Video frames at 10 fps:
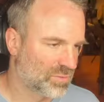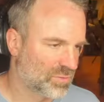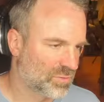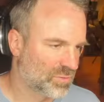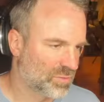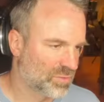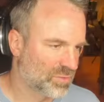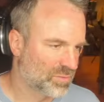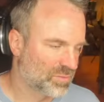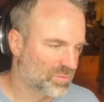All
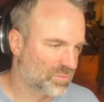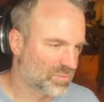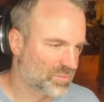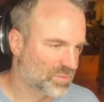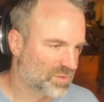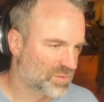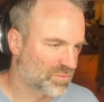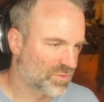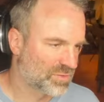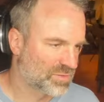
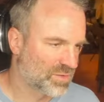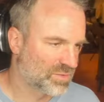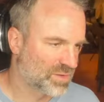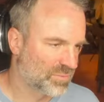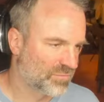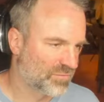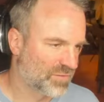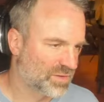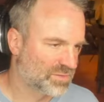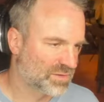scrunch those up
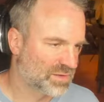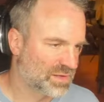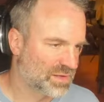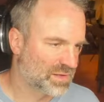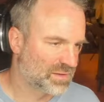vertically.